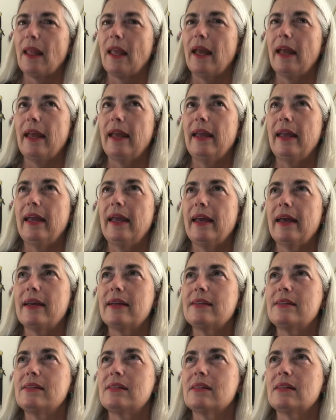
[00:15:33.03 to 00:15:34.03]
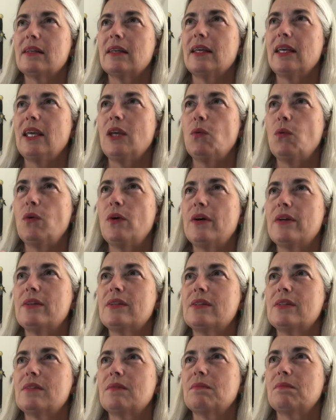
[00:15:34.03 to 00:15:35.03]
and he
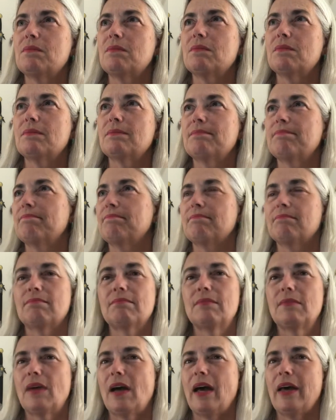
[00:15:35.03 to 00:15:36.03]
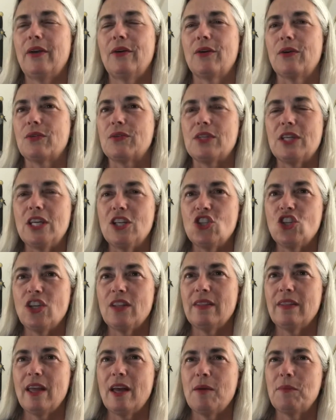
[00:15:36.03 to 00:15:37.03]
was, I don't know,
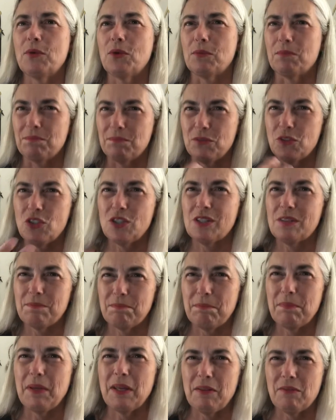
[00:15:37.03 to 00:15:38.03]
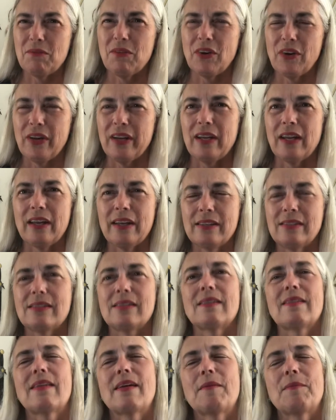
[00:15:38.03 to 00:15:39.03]
teaching them or just being very nice
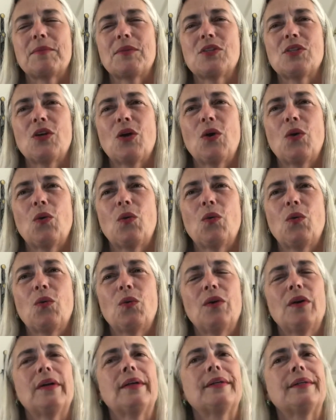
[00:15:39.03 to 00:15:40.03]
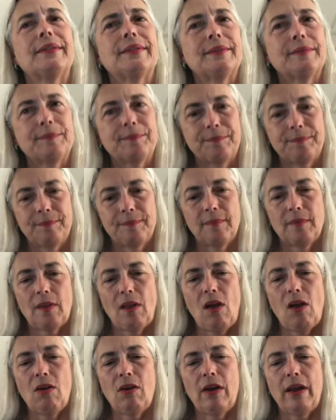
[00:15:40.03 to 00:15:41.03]
to them. So,
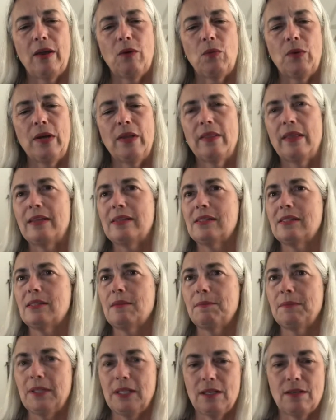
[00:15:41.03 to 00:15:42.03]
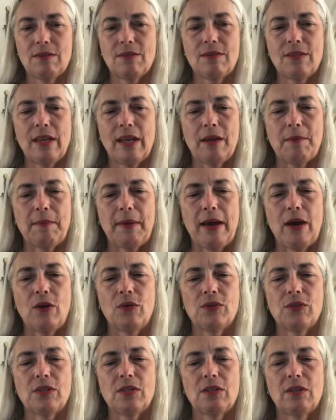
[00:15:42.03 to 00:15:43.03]
all right, well, that's something to think
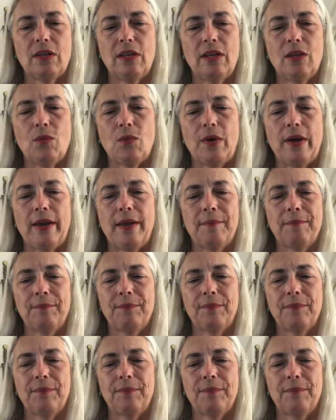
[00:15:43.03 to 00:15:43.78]
about anyway.